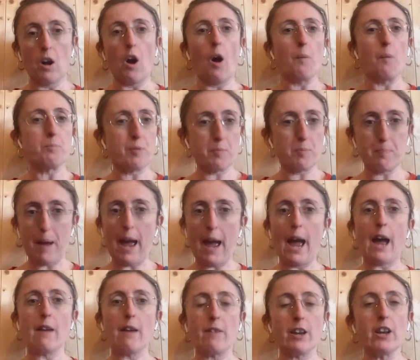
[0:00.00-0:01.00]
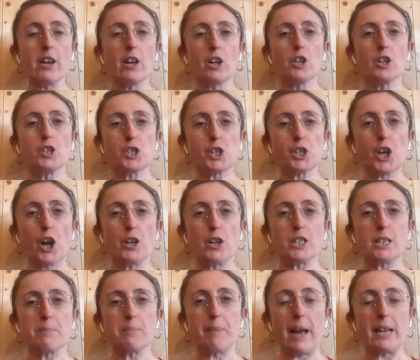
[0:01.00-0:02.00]
of preparing to go
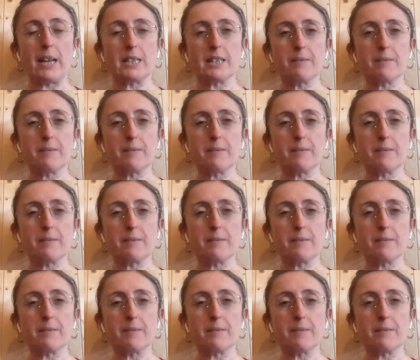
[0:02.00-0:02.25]
to bed.